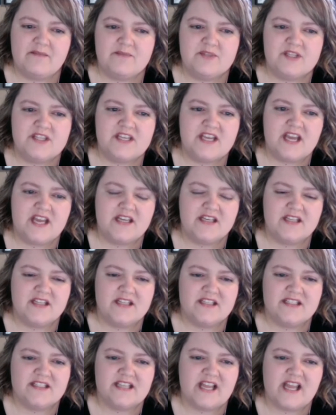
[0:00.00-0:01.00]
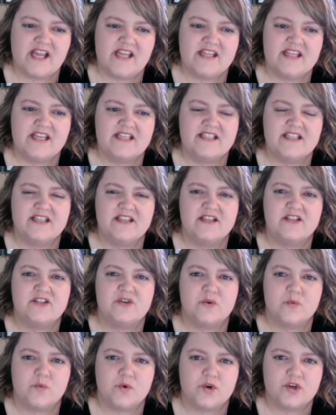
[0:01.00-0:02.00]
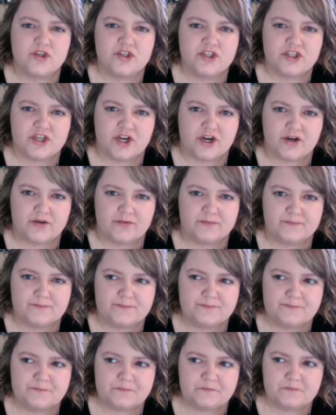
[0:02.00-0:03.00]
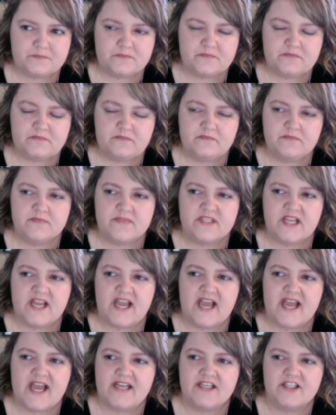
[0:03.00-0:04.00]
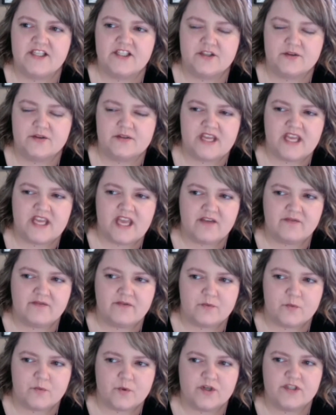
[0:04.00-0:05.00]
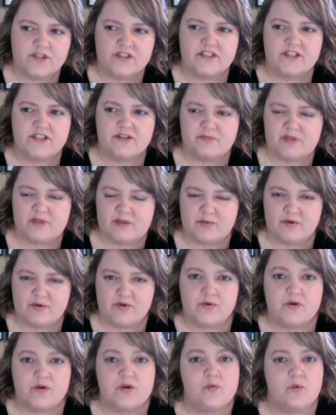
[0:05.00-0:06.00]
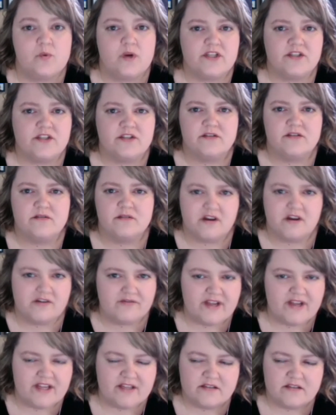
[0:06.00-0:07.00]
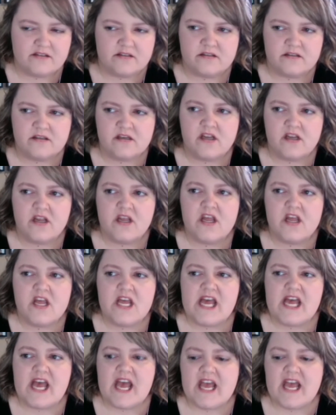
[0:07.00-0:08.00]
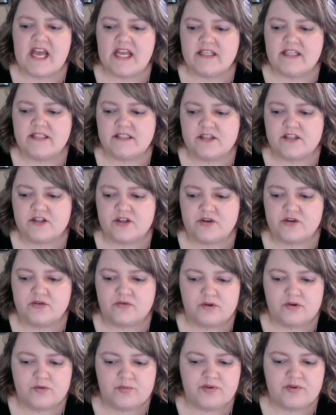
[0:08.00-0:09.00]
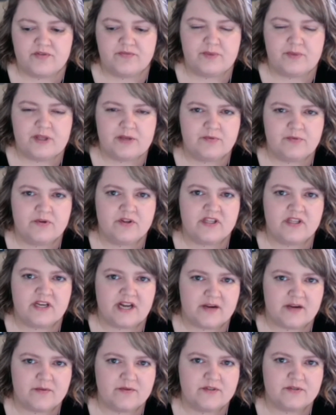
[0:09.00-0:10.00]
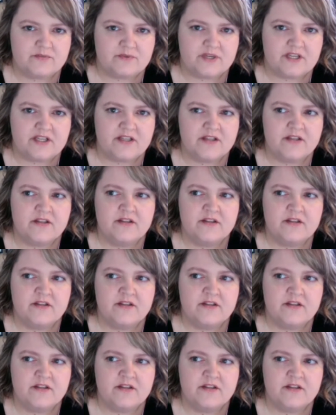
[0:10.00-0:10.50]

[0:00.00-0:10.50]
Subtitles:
to the end of the day, they did this award show. And so they gave awards to people who had won events. And the group of people that I was with